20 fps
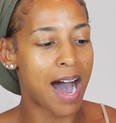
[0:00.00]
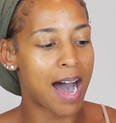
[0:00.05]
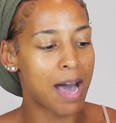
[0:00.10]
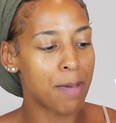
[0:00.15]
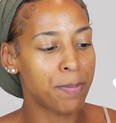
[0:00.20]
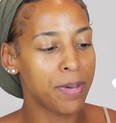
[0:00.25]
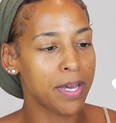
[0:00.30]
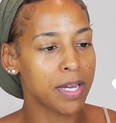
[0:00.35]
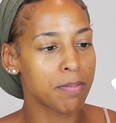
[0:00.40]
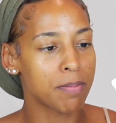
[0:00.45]

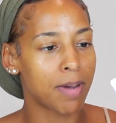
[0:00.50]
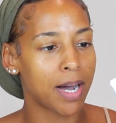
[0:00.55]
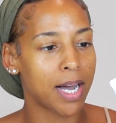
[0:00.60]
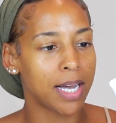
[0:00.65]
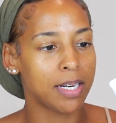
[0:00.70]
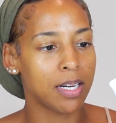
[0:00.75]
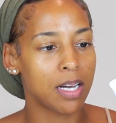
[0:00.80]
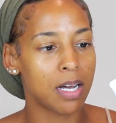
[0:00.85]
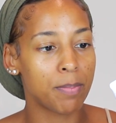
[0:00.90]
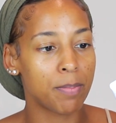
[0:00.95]
I picked
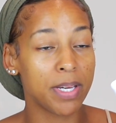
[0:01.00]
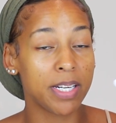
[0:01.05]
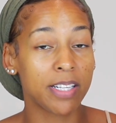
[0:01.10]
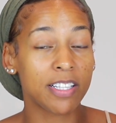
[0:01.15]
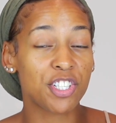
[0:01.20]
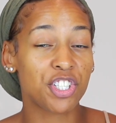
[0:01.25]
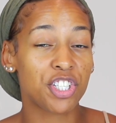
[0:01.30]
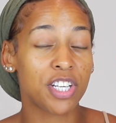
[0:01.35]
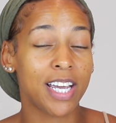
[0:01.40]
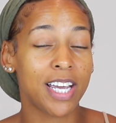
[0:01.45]
mine up
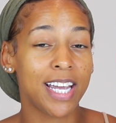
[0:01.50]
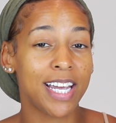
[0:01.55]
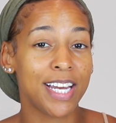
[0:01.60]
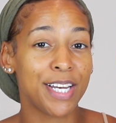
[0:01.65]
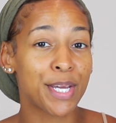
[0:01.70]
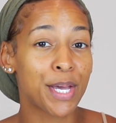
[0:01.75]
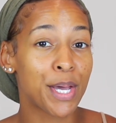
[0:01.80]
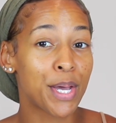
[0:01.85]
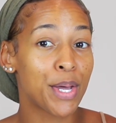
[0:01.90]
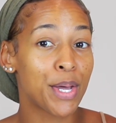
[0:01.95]
in the
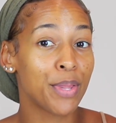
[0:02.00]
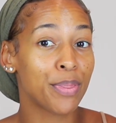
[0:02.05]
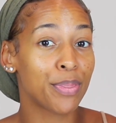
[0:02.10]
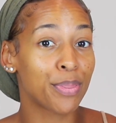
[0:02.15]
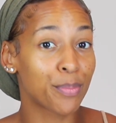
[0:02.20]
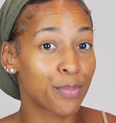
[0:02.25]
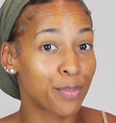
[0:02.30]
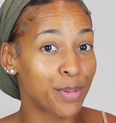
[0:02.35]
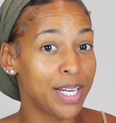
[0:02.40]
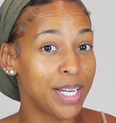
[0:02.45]
shade
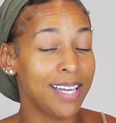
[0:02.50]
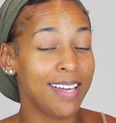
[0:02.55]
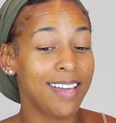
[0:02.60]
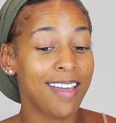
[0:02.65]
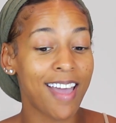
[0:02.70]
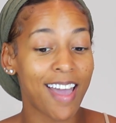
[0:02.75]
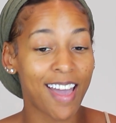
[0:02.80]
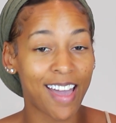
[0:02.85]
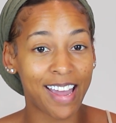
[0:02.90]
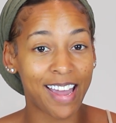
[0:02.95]

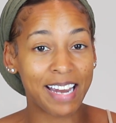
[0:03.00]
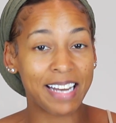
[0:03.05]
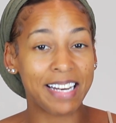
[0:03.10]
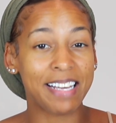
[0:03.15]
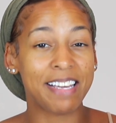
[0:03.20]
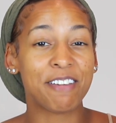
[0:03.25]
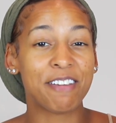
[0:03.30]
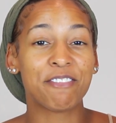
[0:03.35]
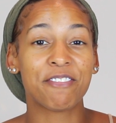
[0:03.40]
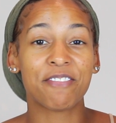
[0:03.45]

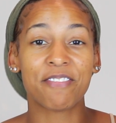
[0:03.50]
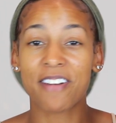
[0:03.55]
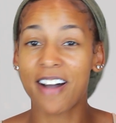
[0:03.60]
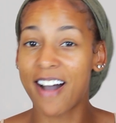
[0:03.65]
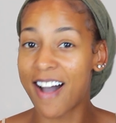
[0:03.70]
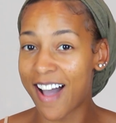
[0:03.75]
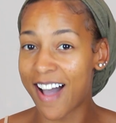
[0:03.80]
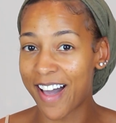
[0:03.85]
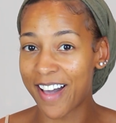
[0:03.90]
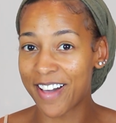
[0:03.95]

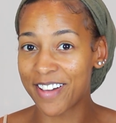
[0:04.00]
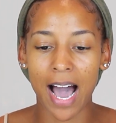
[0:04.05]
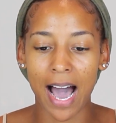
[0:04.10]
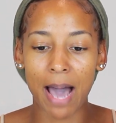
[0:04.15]
385.